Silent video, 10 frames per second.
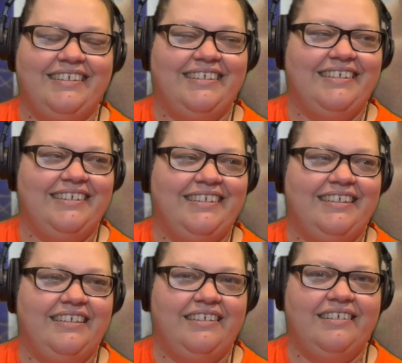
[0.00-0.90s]

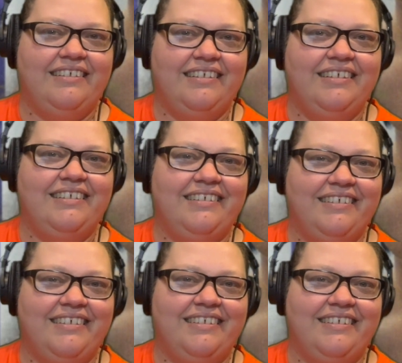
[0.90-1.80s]

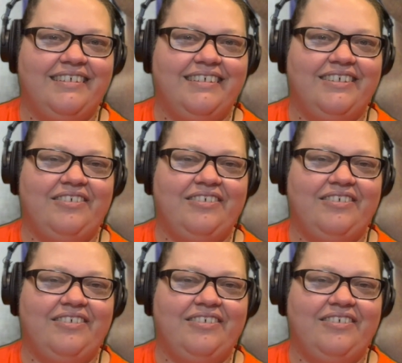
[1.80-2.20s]
(silent)